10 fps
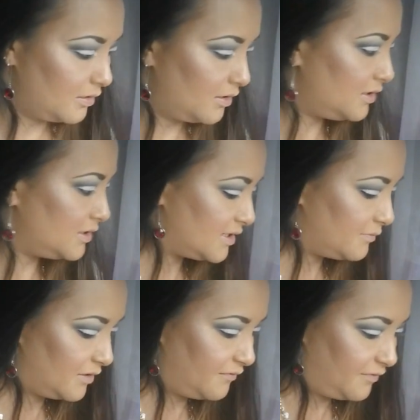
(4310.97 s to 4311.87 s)
I need to
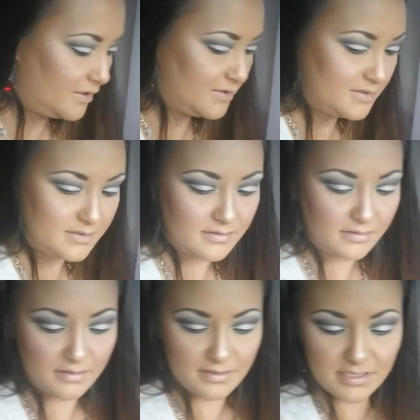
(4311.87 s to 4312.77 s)
set my face.
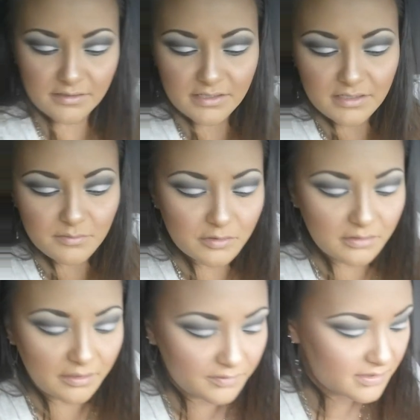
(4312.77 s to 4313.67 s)
Is there any more
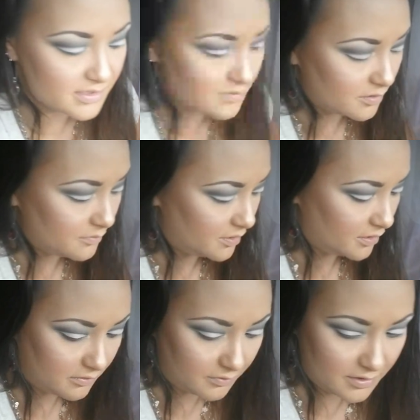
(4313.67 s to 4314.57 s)
left in this one
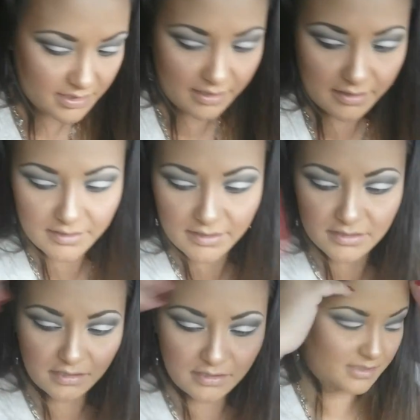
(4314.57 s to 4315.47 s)
bottle? Where's that? Did I
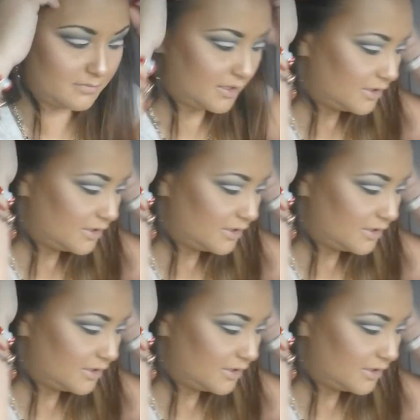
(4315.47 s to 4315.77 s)
toss it? I'm